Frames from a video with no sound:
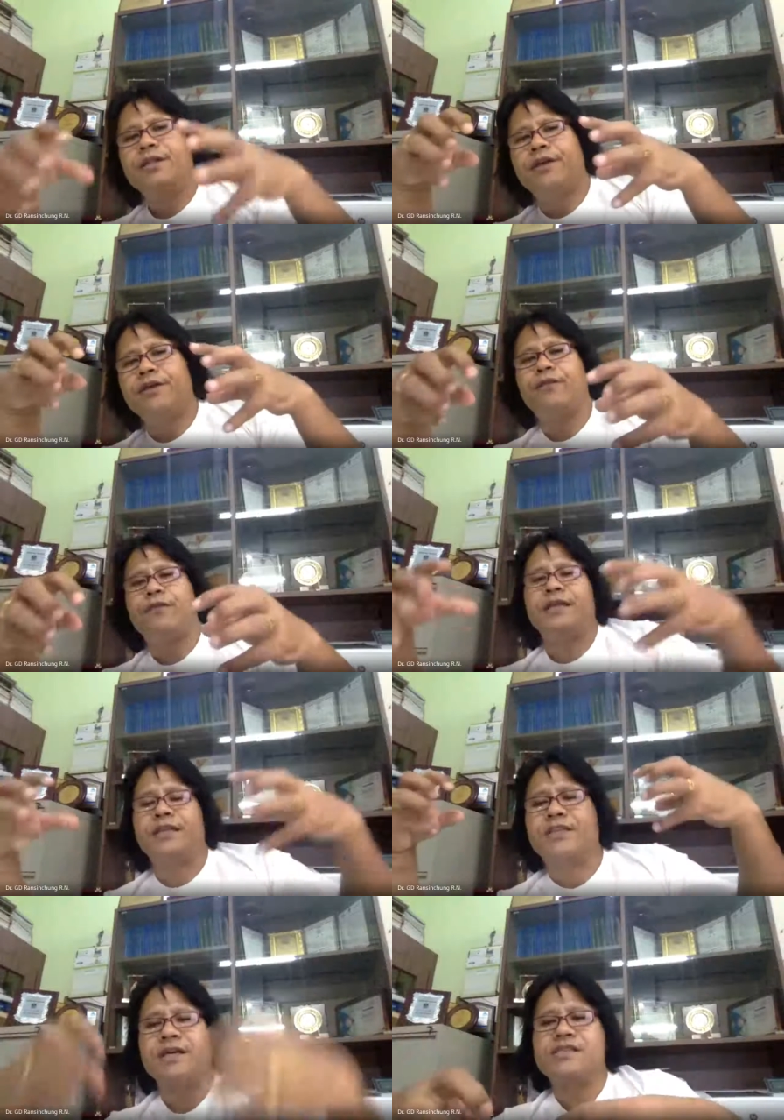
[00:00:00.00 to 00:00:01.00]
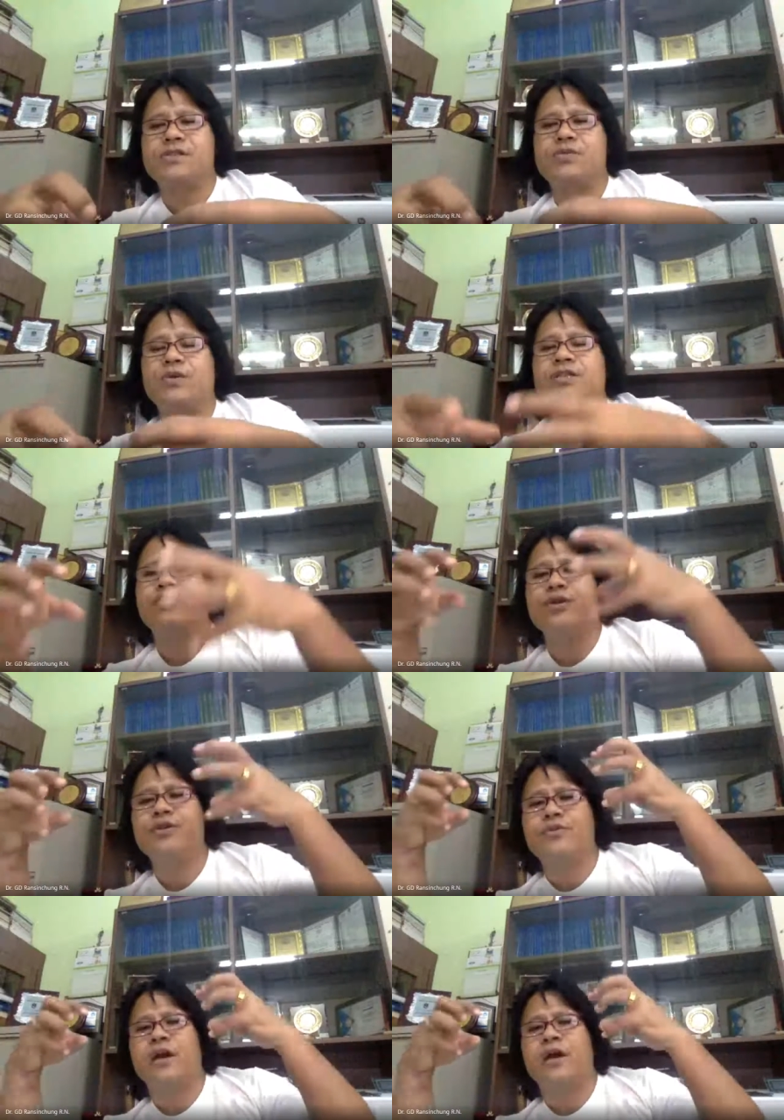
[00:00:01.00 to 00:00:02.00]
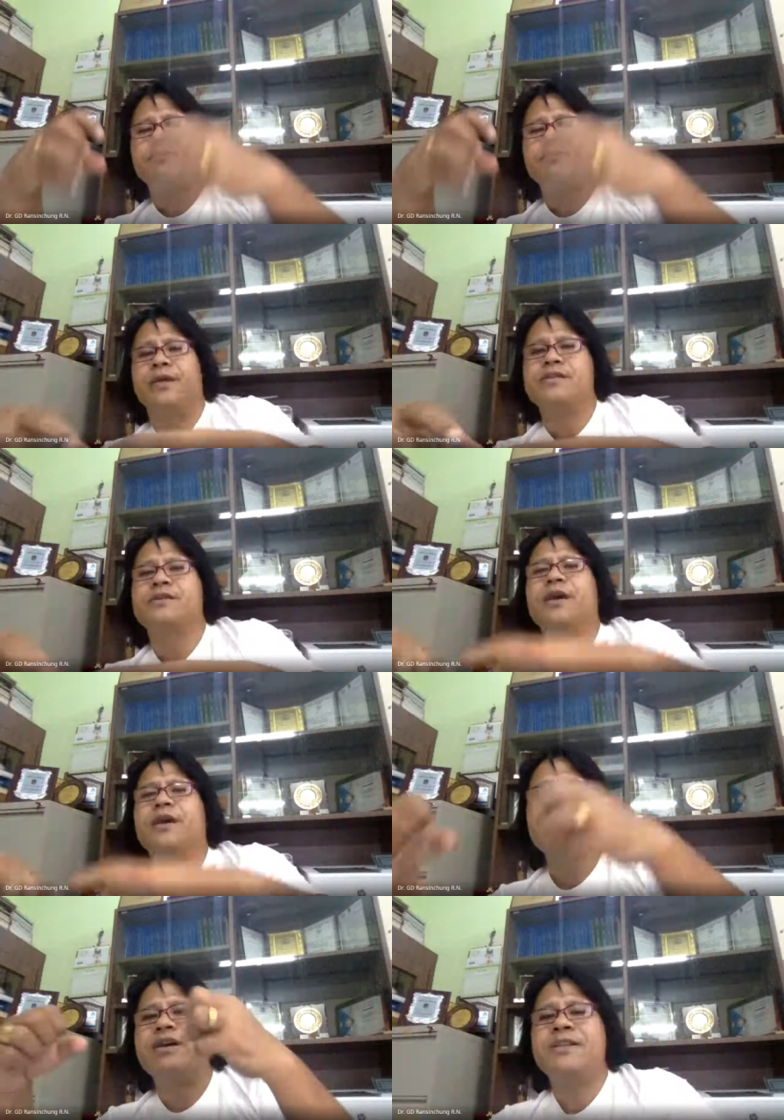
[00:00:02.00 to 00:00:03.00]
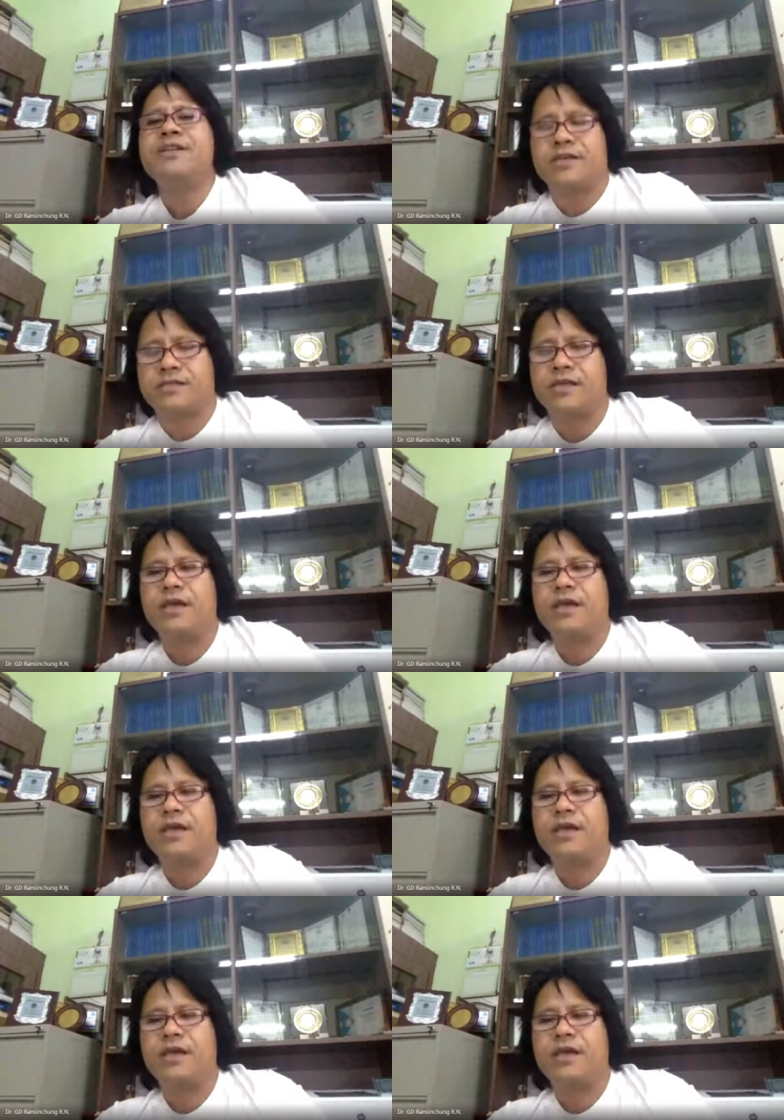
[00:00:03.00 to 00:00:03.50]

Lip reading: Therefore, the thrust which is going to come is tremendous.